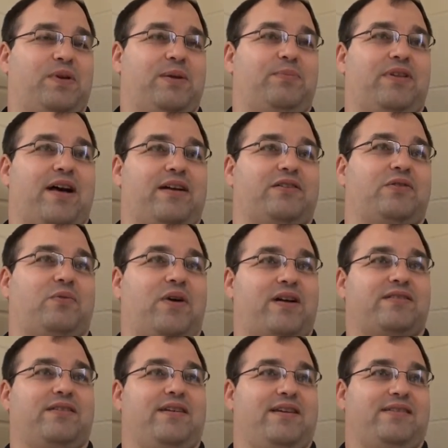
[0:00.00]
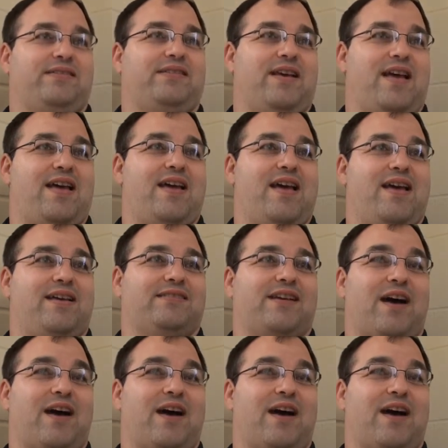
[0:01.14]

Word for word: people out to watch the NCAAs.